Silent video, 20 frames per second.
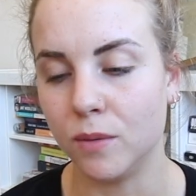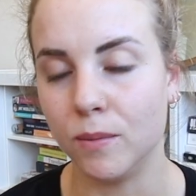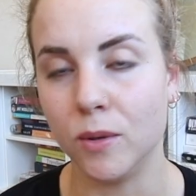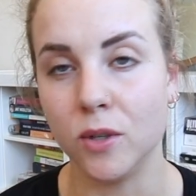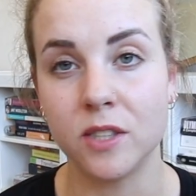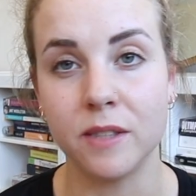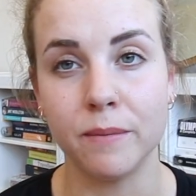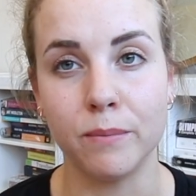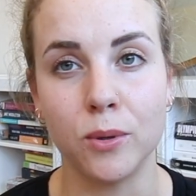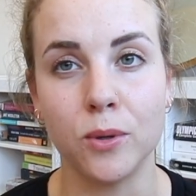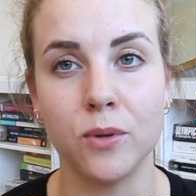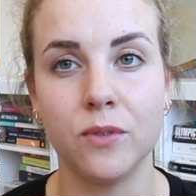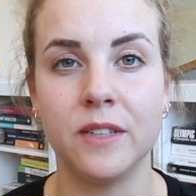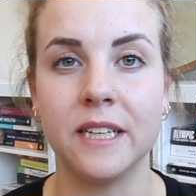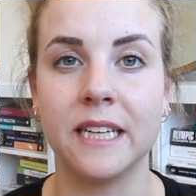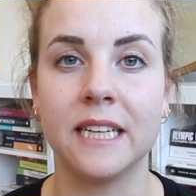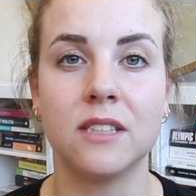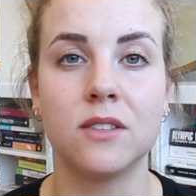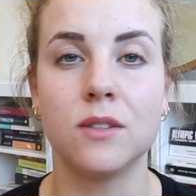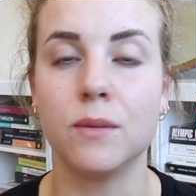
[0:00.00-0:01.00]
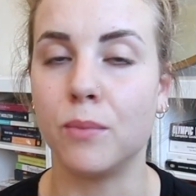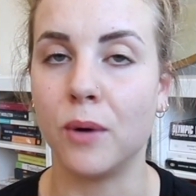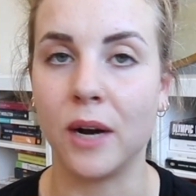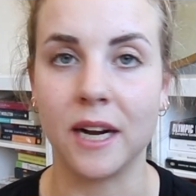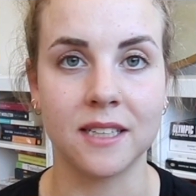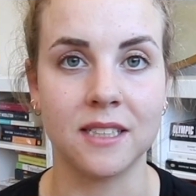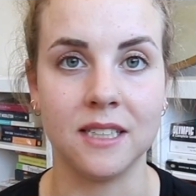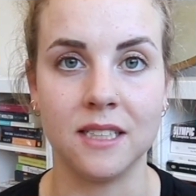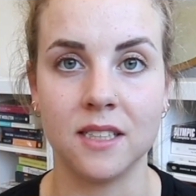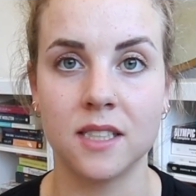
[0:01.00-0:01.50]
most important thing is to
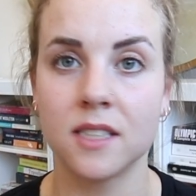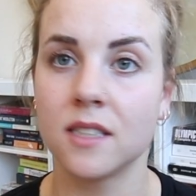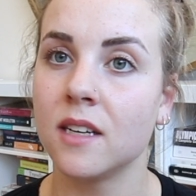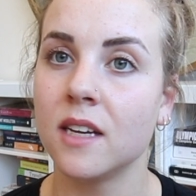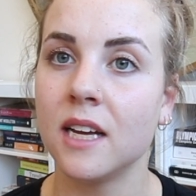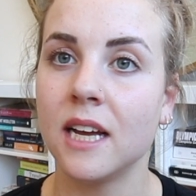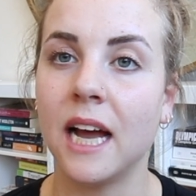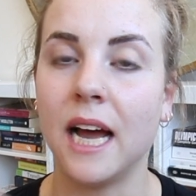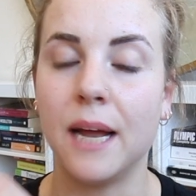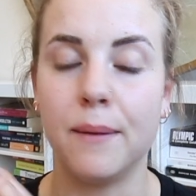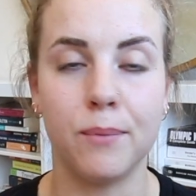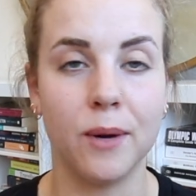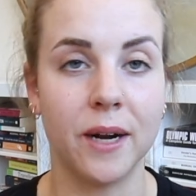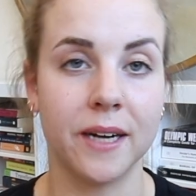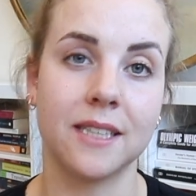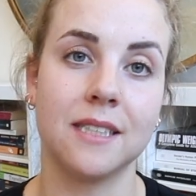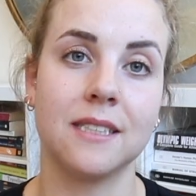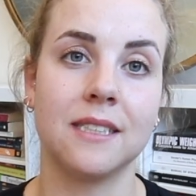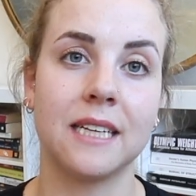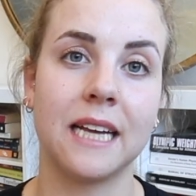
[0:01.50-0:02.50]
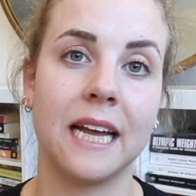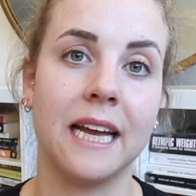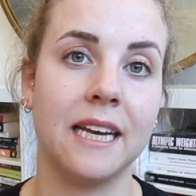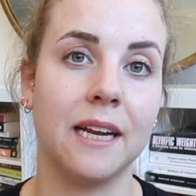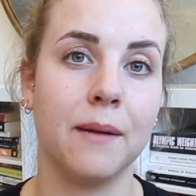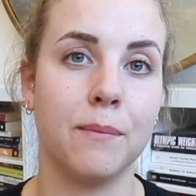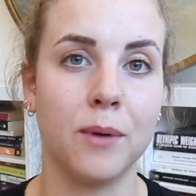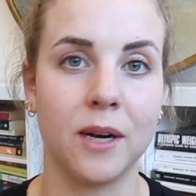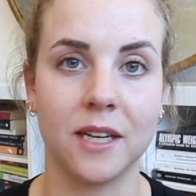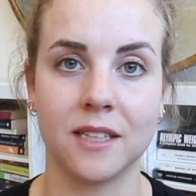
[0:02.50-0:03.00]
practice and practice again
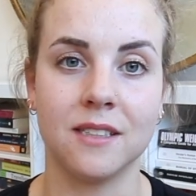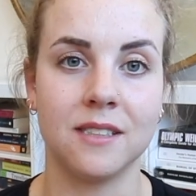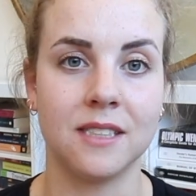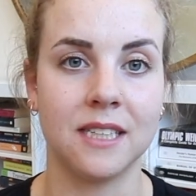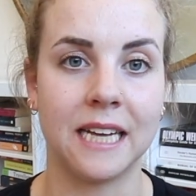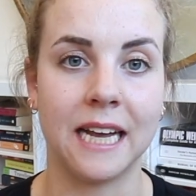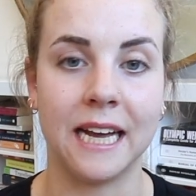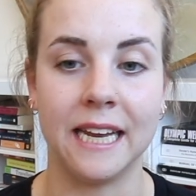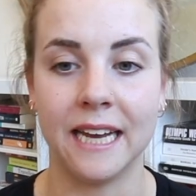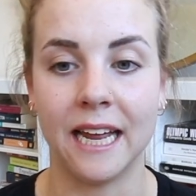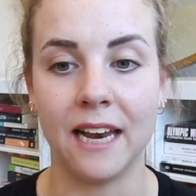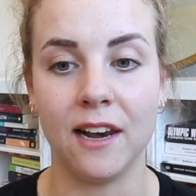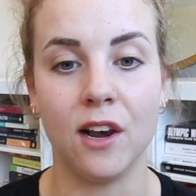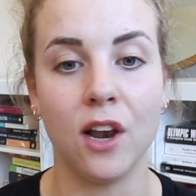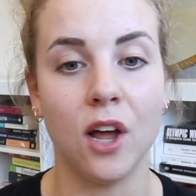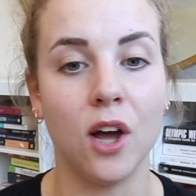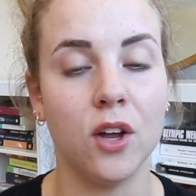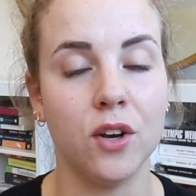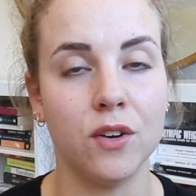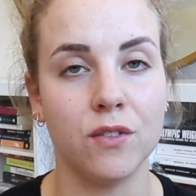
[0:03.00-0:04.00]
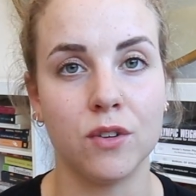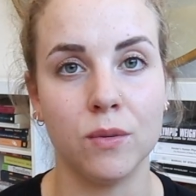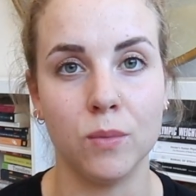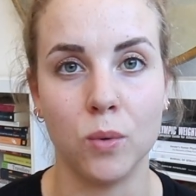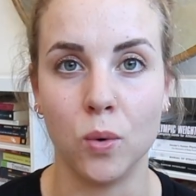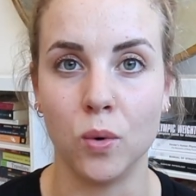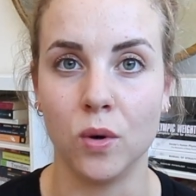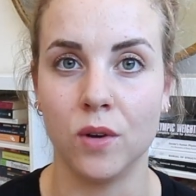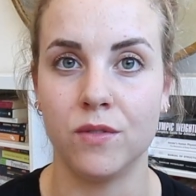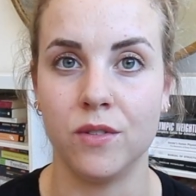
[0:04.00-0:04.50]
and practice again and learn from
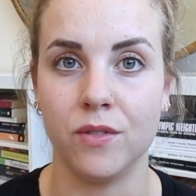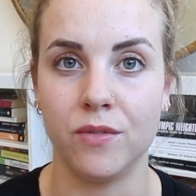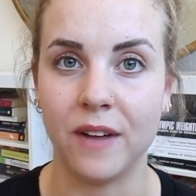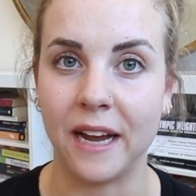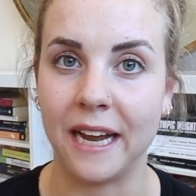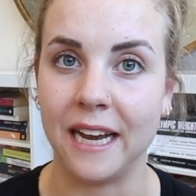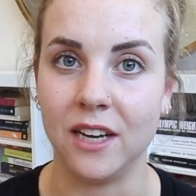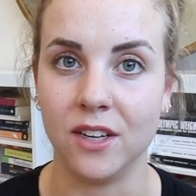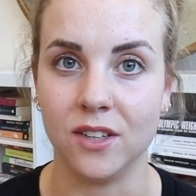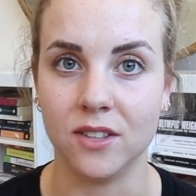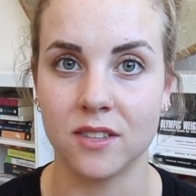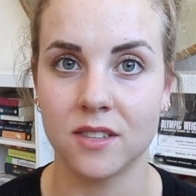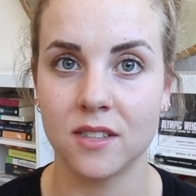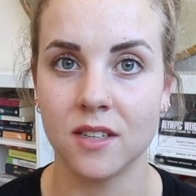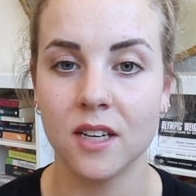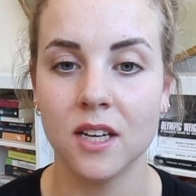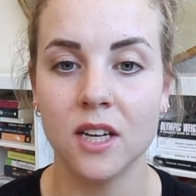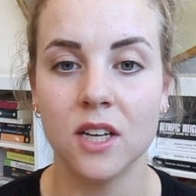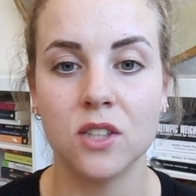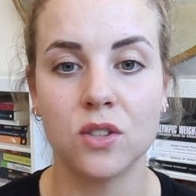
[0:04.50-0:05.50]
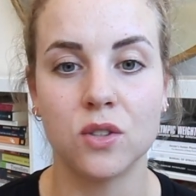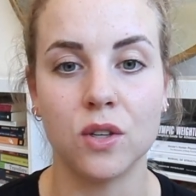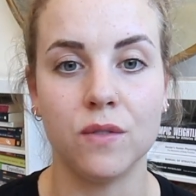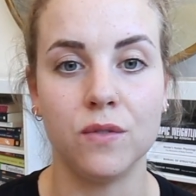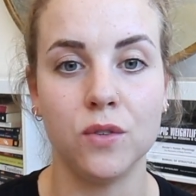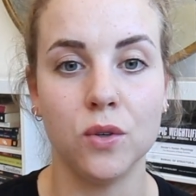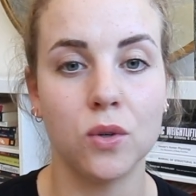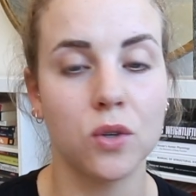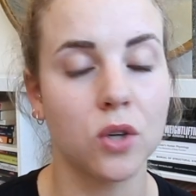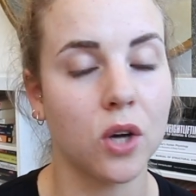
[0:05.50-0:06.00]
all of the failures. So if
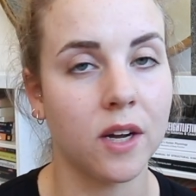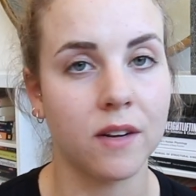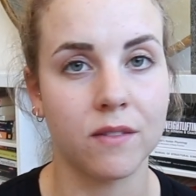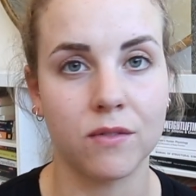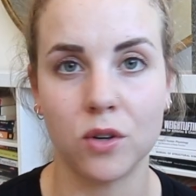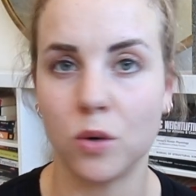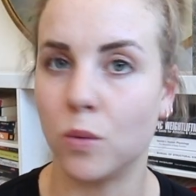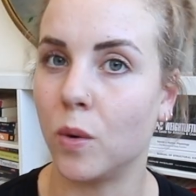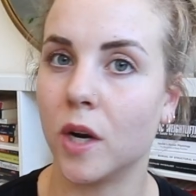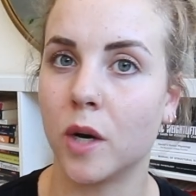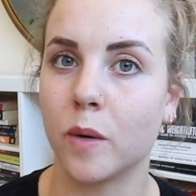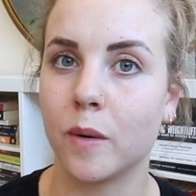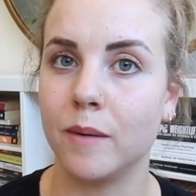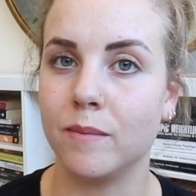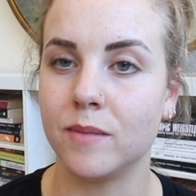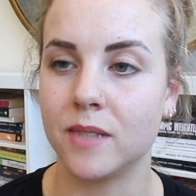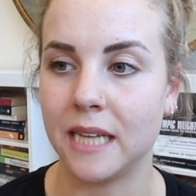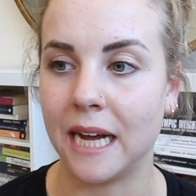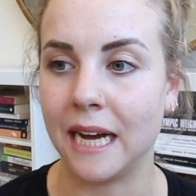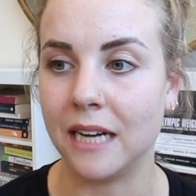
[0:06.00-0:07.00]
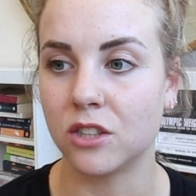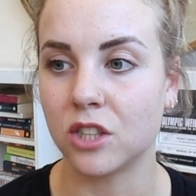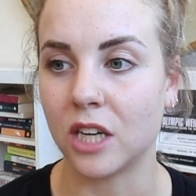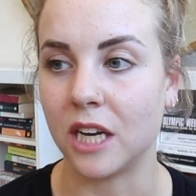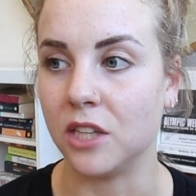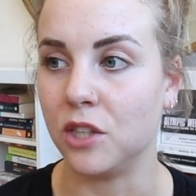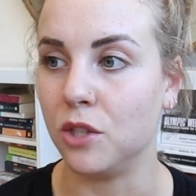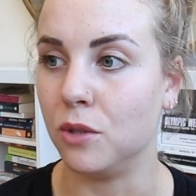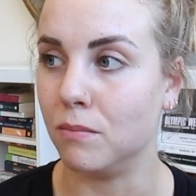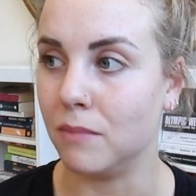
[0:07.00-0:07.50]
you're going for a 1RM snatch
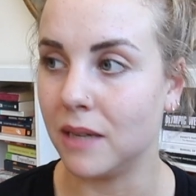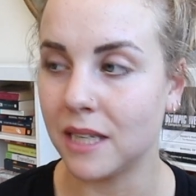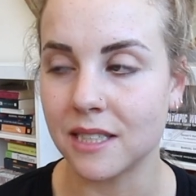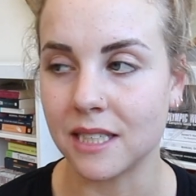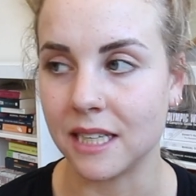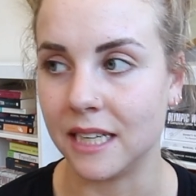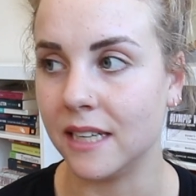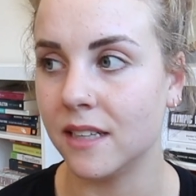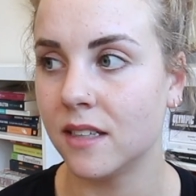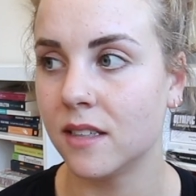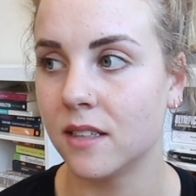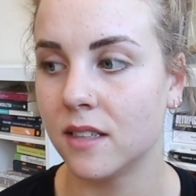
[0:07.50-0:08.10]
and you miss it,